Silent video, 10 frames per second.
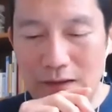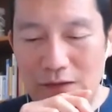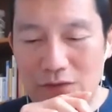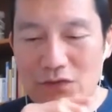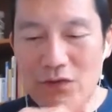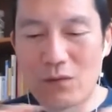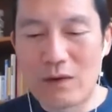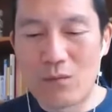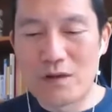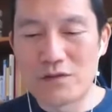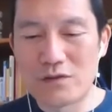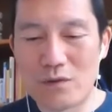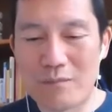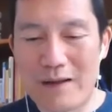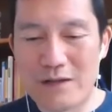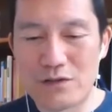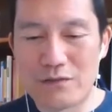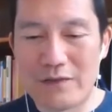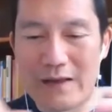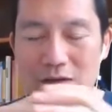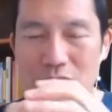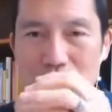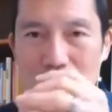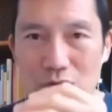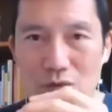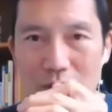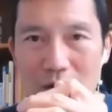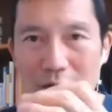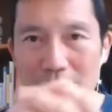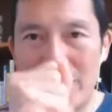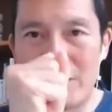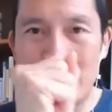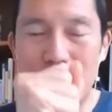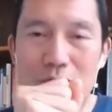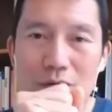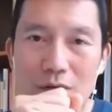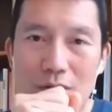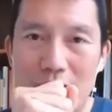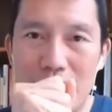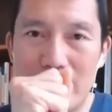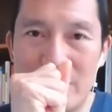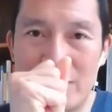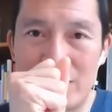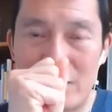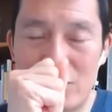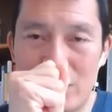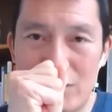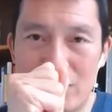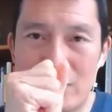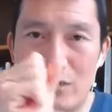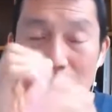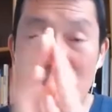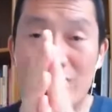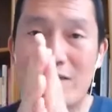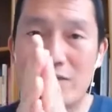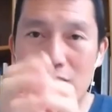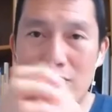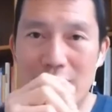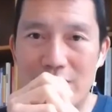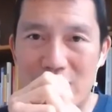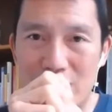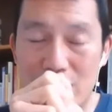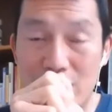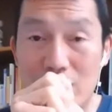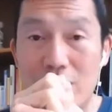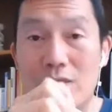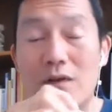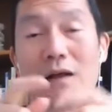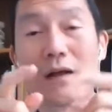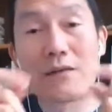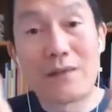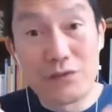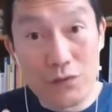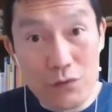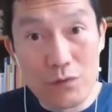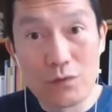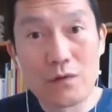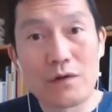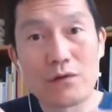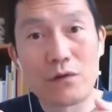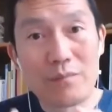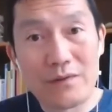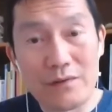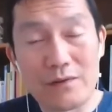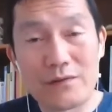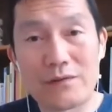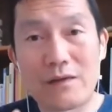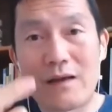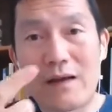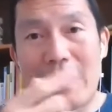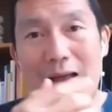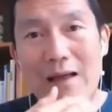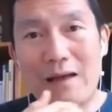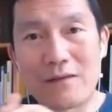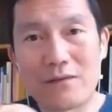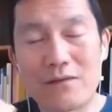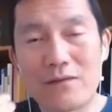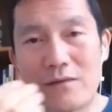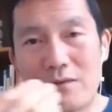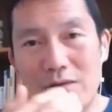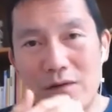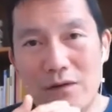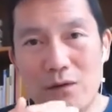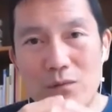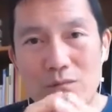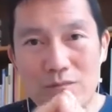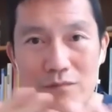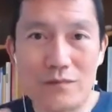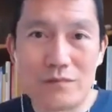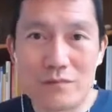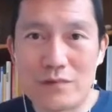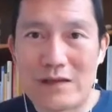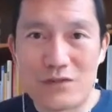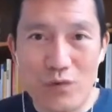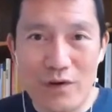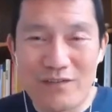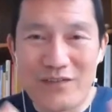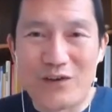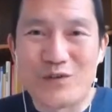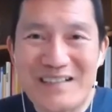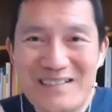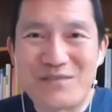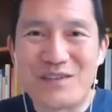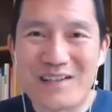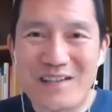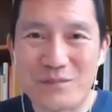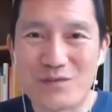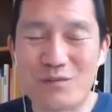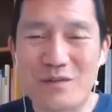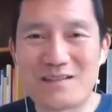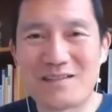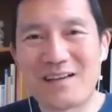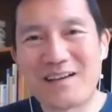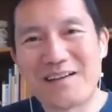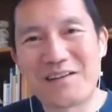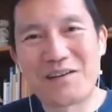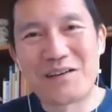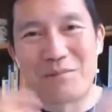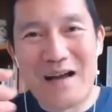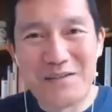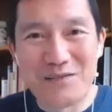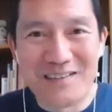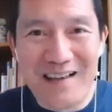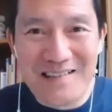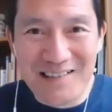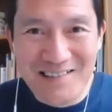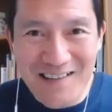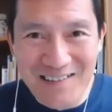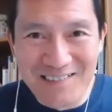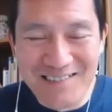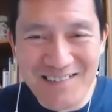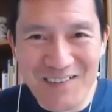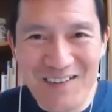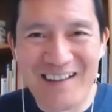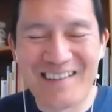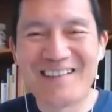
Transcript: So I want you to imagine that you are in the circle of the concentric, you are in the center of the concentric circle. That's you, your business, and you know, that's where the creativity comes from. It's you can imagine this as the sun. Okay.